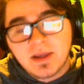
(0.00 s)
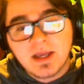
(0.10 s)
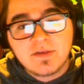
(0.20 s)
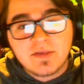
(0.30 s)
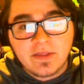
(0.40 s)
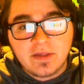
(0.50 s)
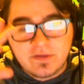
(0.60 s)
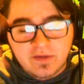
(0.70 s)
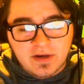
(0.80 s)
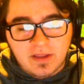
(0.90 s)
because this
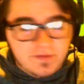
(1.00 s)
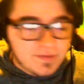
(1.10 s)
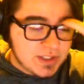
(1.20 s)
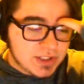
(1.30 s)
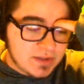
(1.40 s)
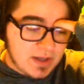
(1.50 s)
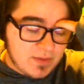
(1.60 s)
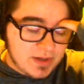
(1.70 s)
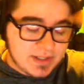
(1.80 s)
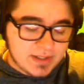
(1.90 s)
is another thing too that I
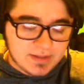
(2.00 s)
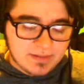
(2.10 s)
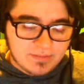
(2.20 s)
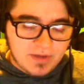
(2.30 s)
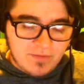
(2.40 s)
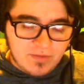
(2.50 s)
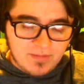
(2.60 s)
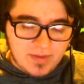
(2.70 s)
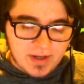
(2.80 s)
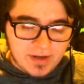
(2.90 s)
wanted to cover in
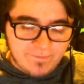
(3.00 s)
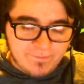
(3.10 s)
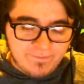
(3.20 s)
my